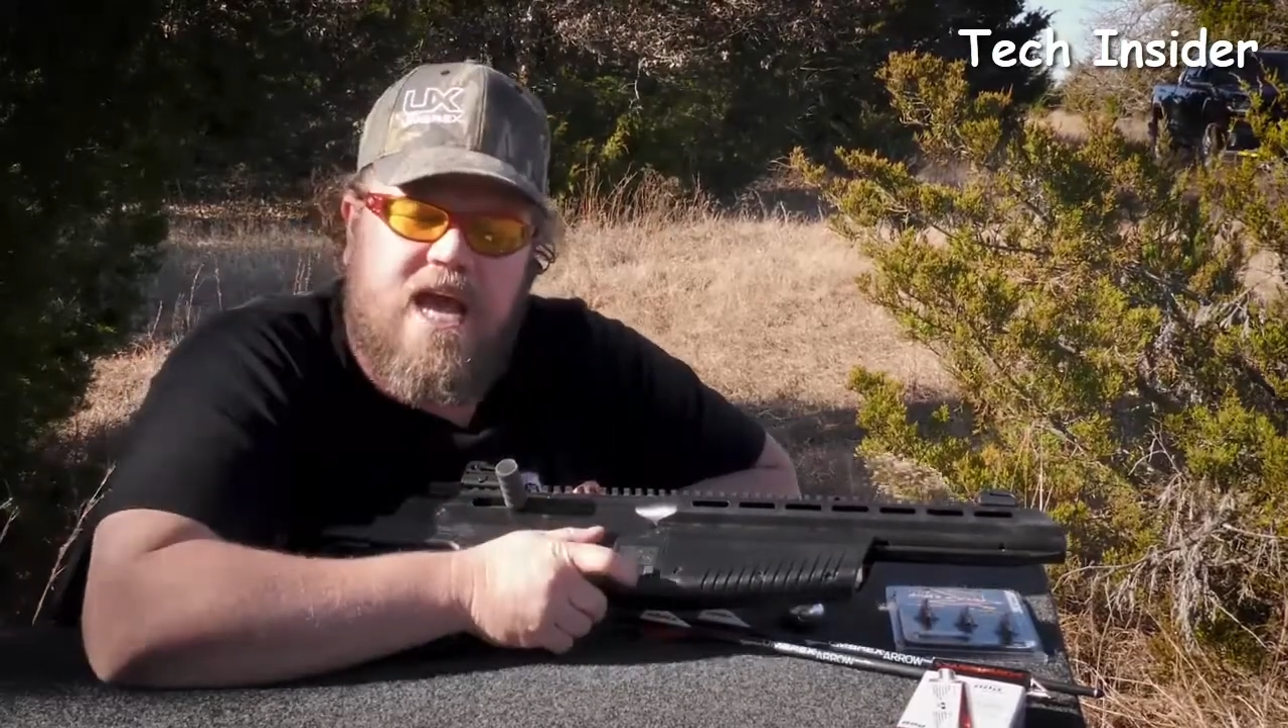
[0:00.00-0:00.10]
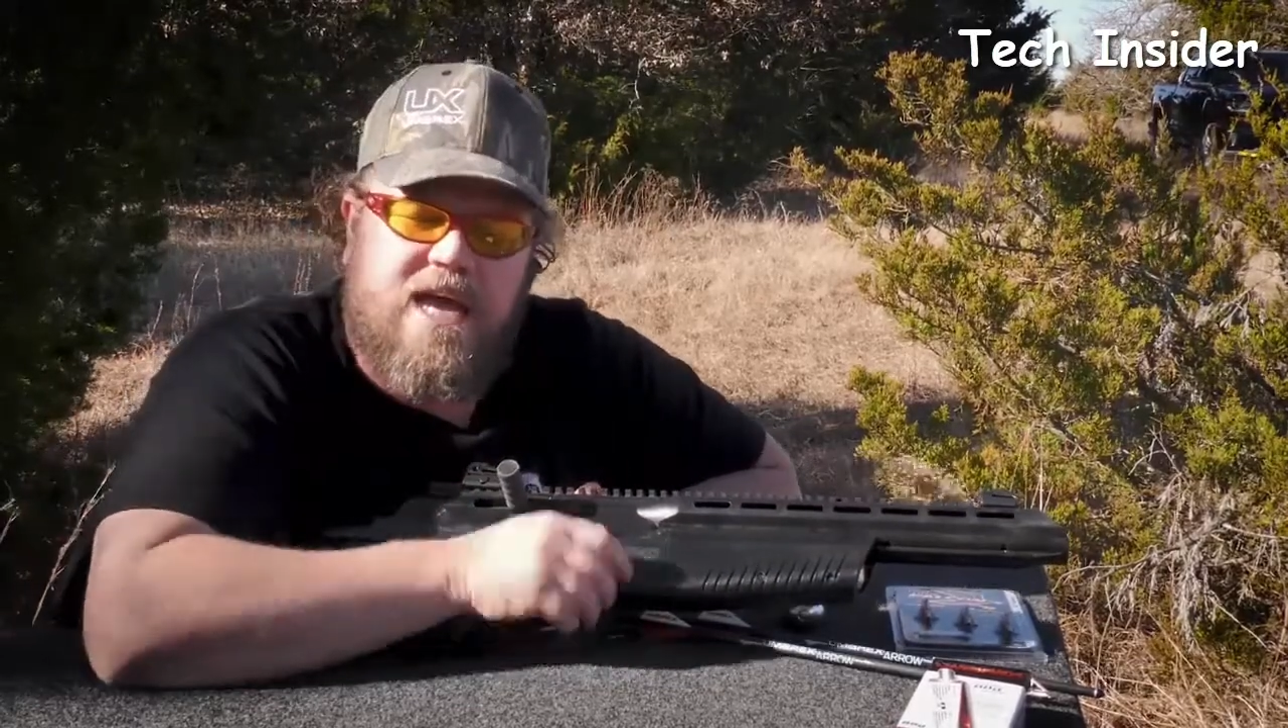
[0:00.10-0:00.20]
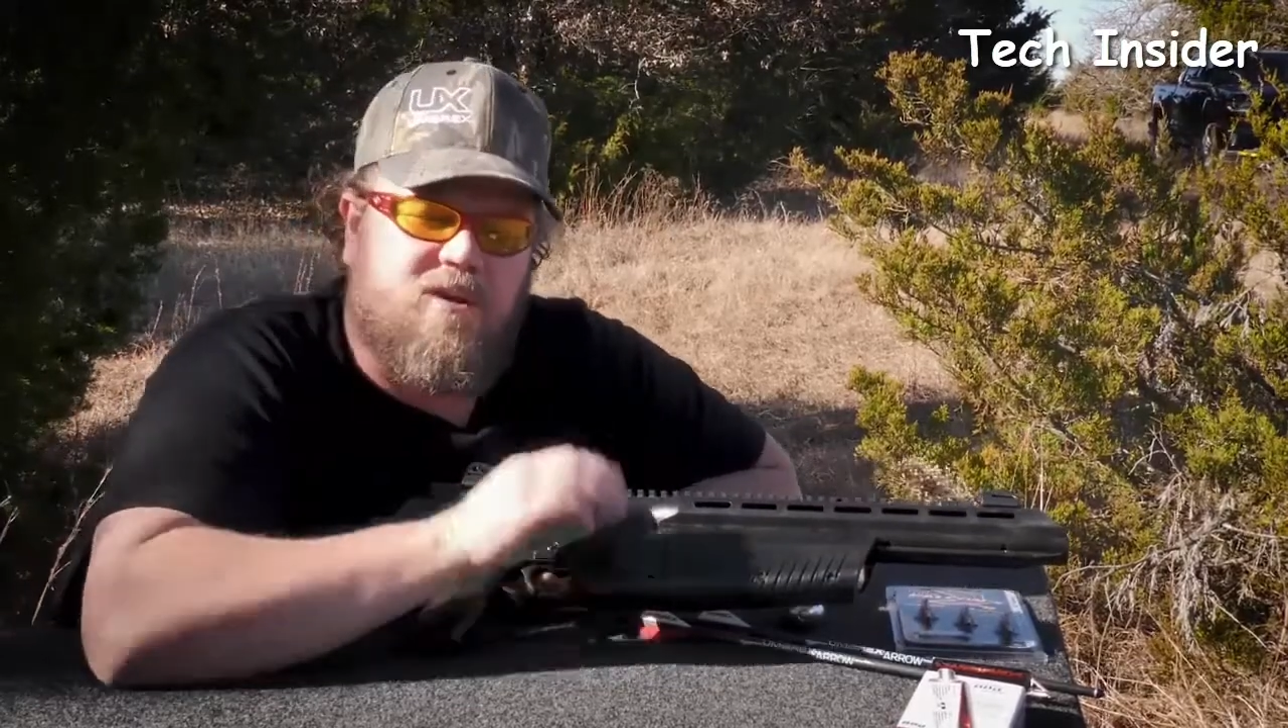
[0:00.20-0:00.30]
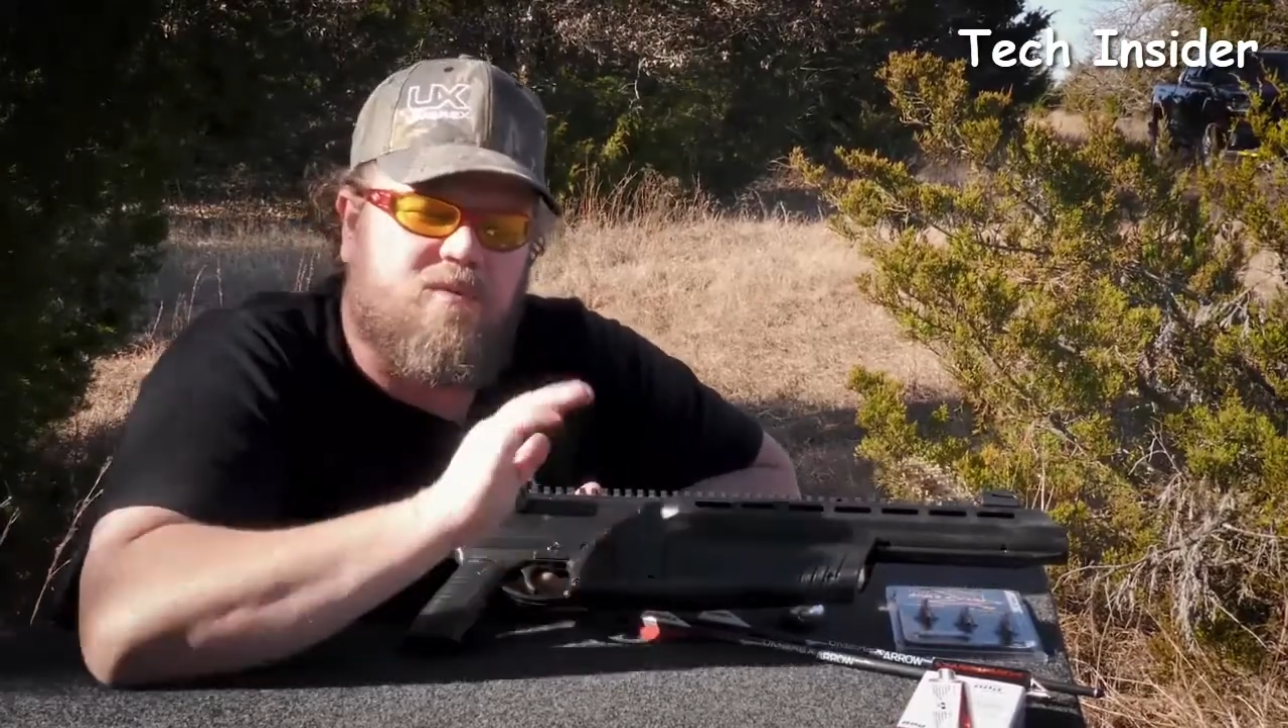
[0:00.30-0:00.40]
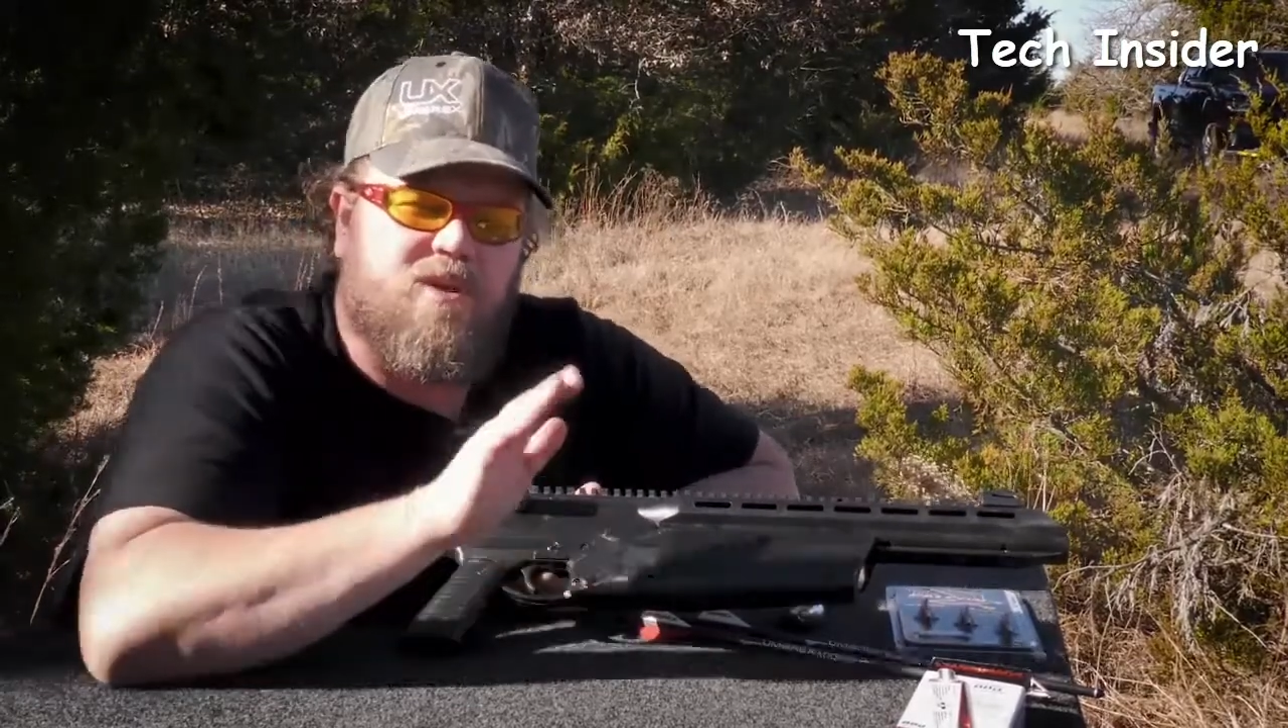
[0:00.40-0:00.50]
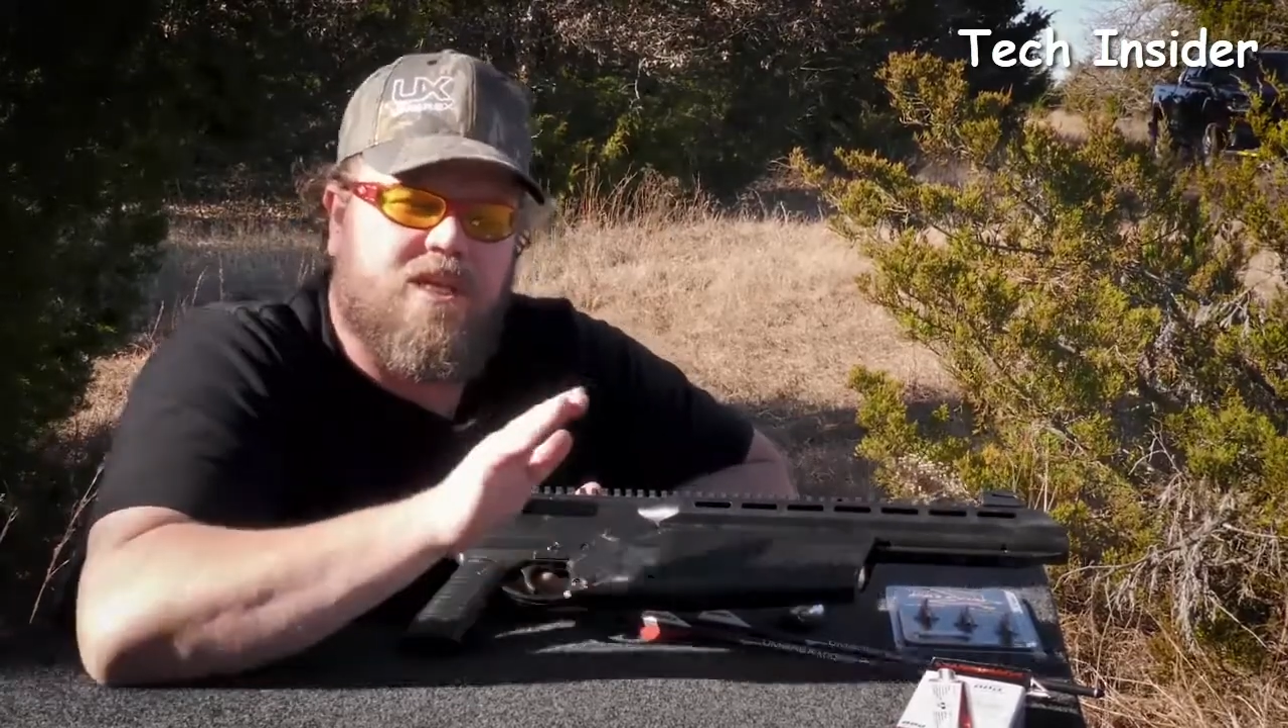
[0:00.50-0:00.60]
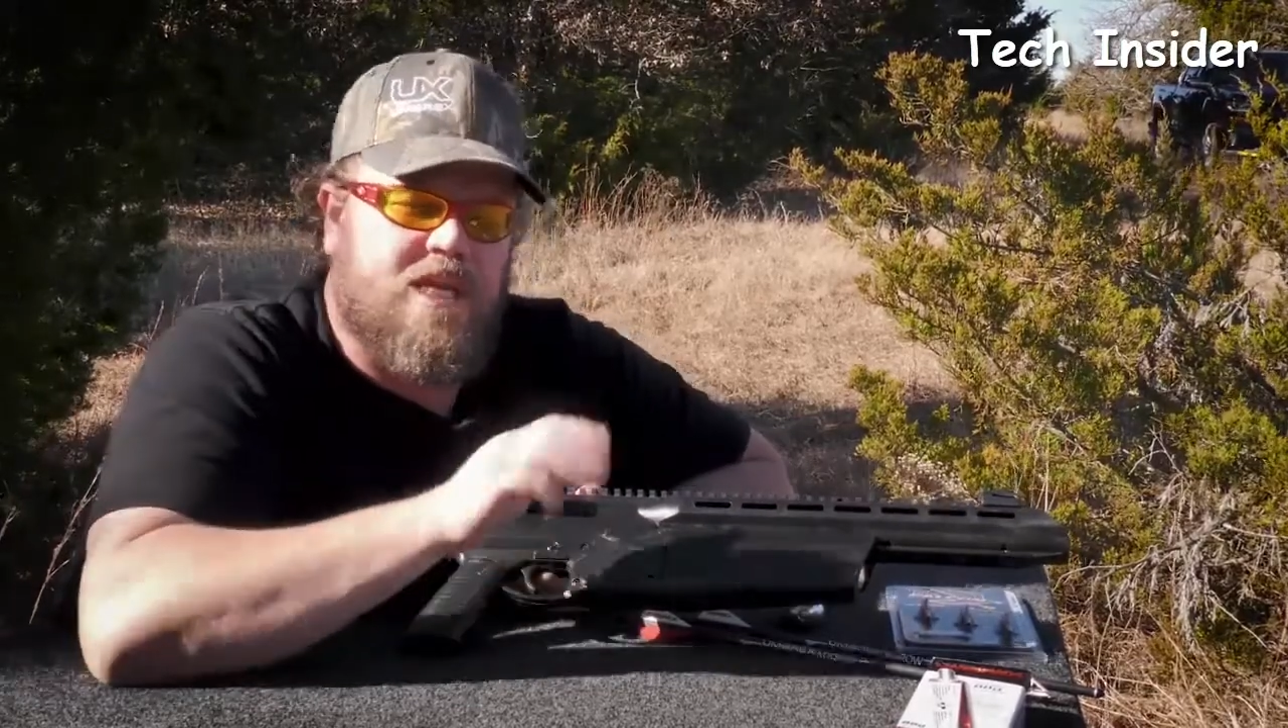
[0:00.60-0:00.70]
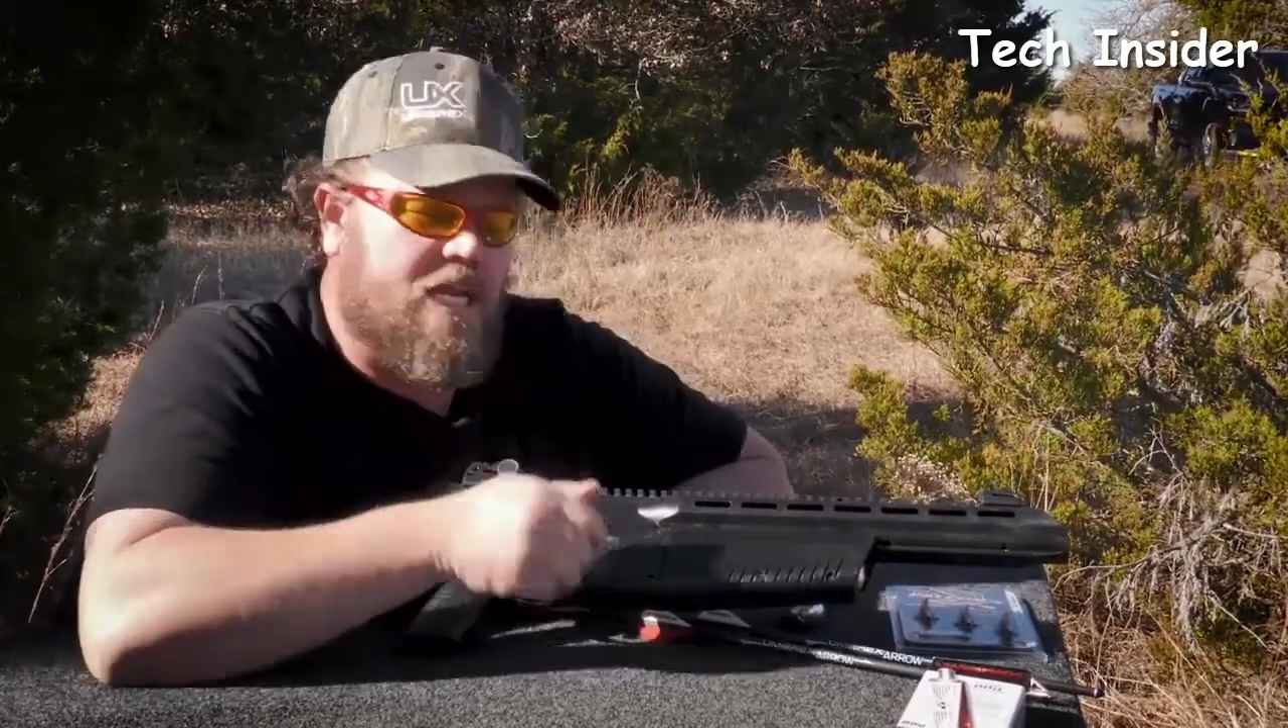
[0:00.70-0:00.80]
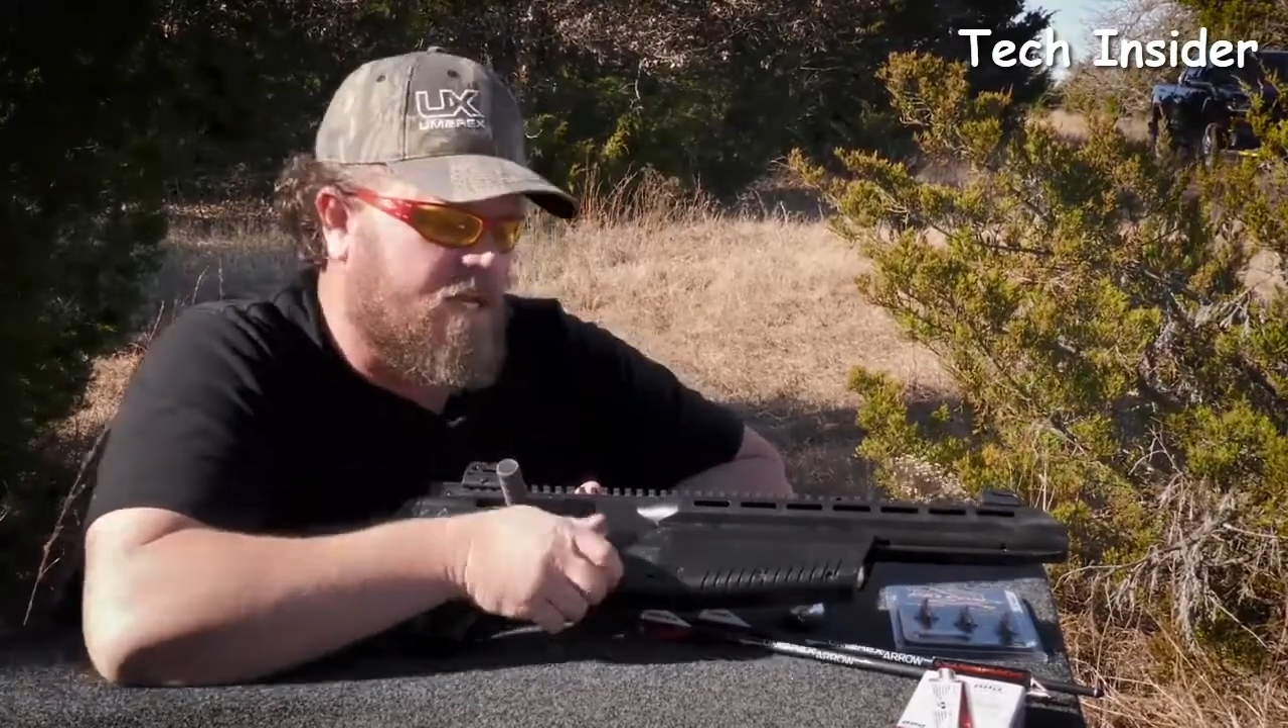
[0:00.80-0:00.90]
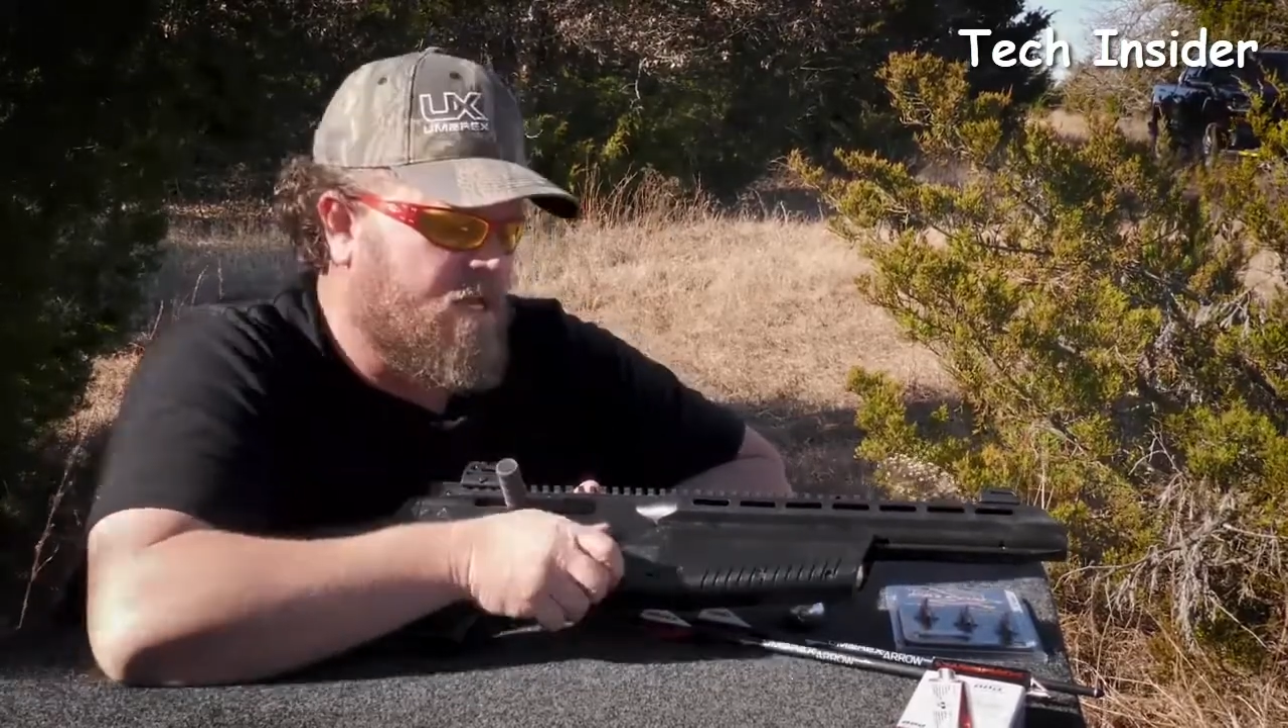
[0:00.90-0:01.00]
I don't really
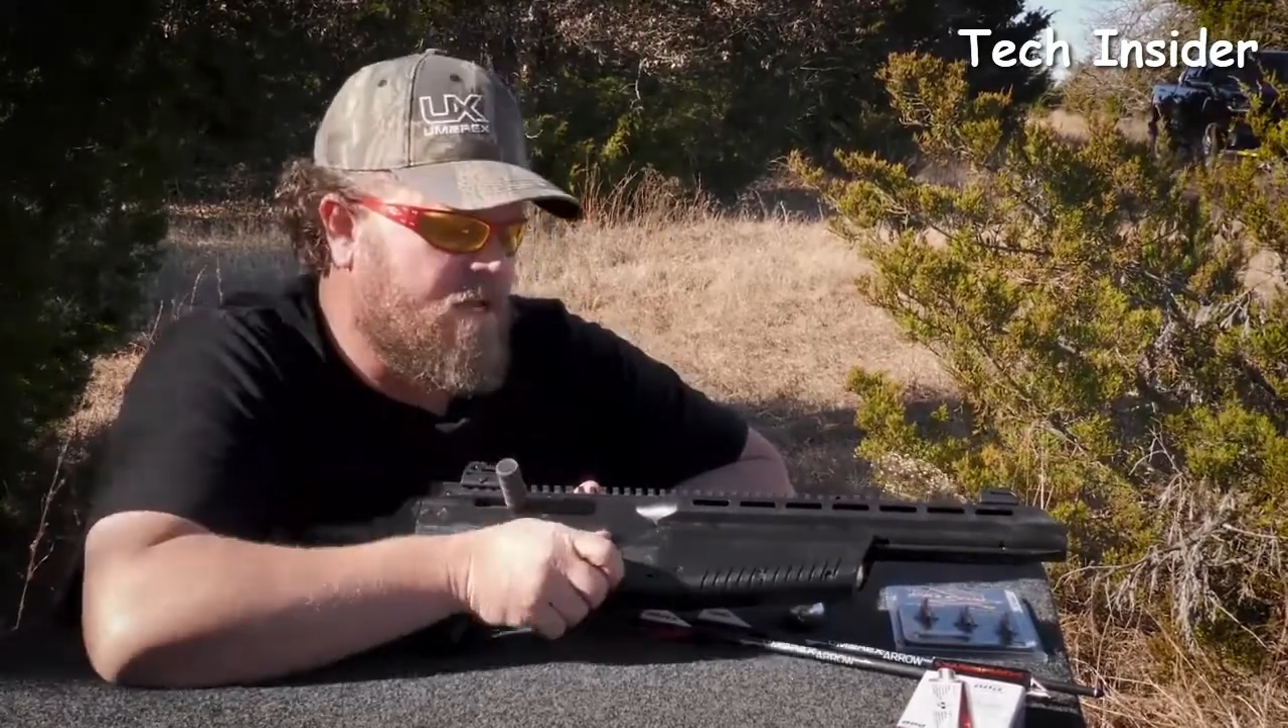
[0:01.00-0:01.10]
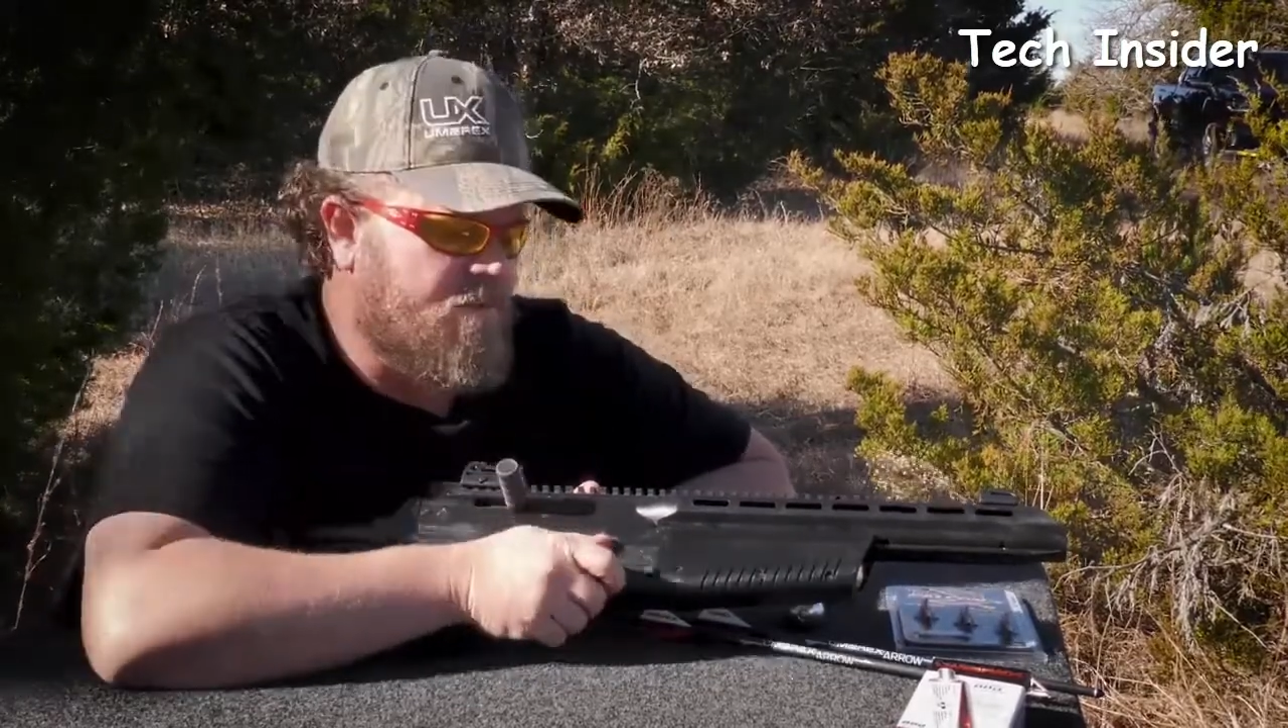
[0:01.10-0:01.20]
need it,